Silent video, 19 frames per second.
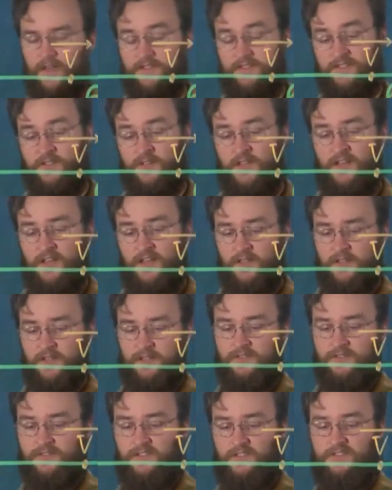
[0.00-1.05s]
that
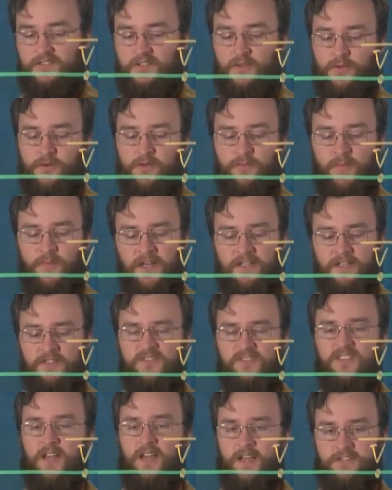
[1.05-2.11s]
63 minus
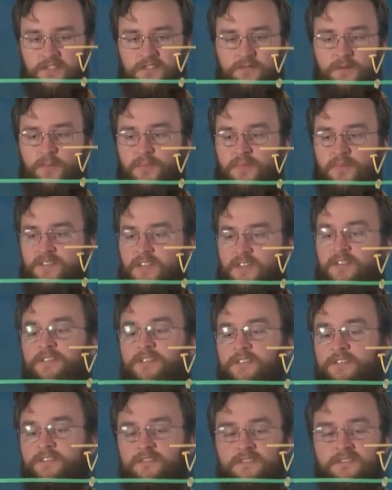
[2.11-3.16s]
D has to represent the
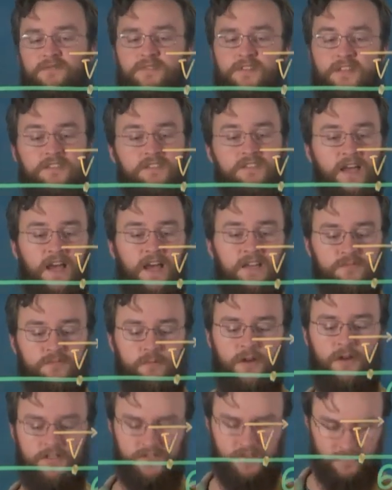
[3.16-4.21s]
distance Vanessa has
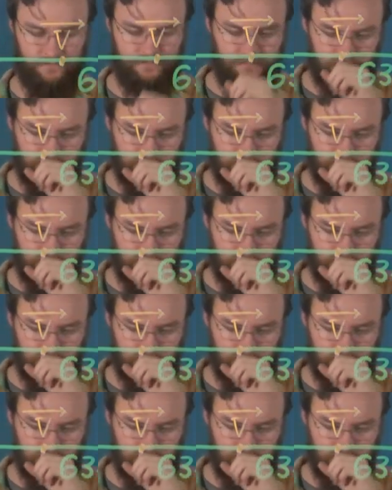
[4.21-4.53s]
walked.